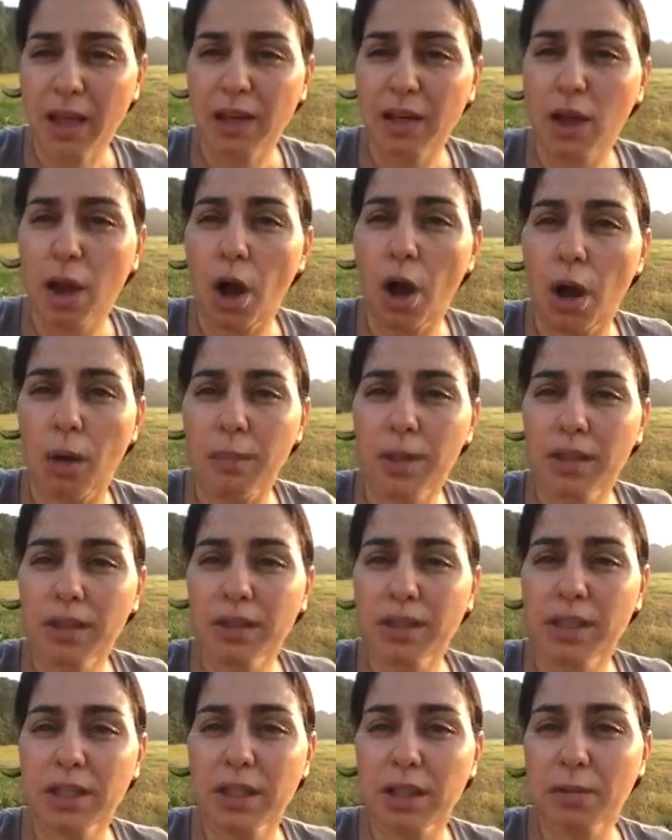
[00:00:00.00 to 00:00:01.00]
and
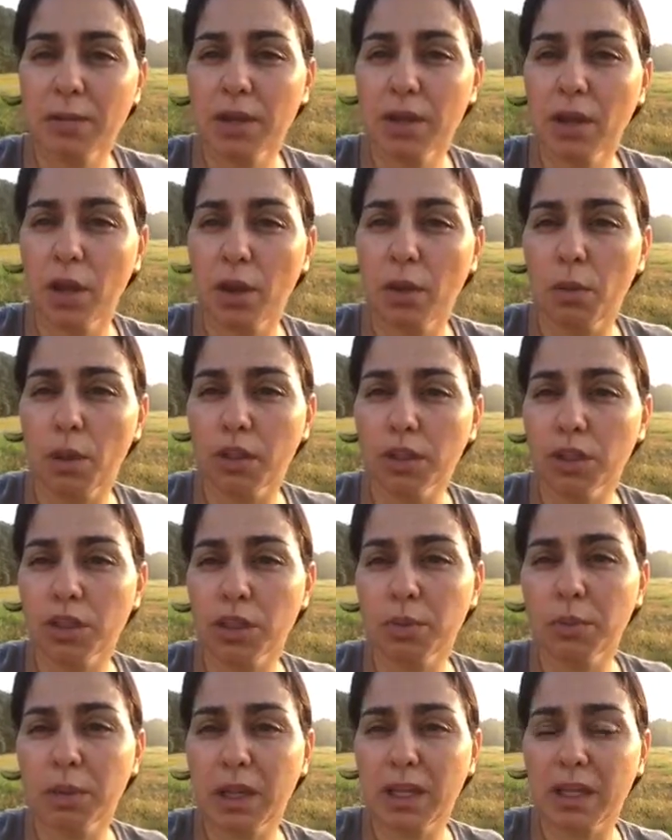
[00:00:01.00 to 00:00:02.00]
comment and let me know what
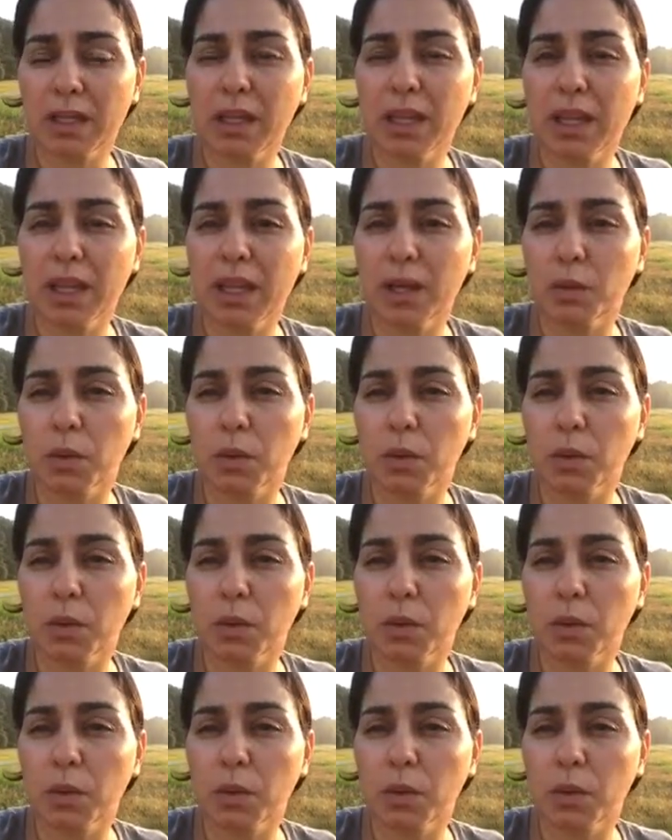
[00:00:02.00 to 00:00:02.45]
you're planting